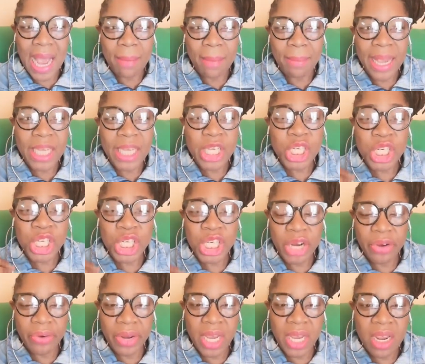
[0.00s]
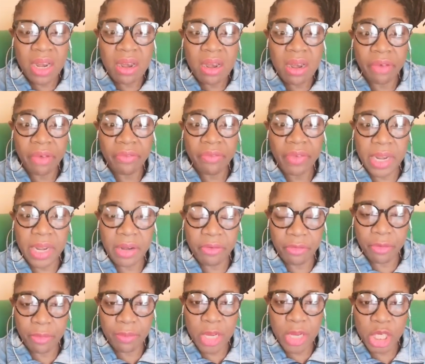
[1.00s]
Am I sharing enough
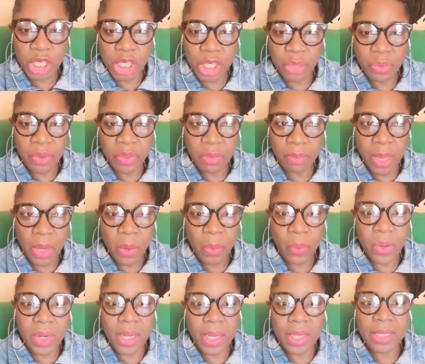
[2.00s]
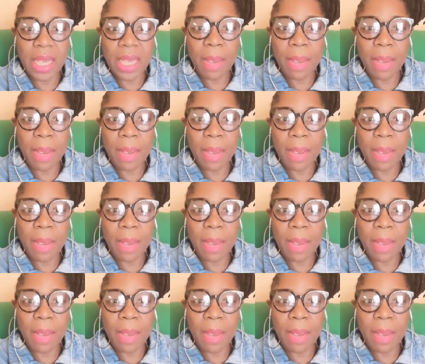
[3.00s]
information with my audience?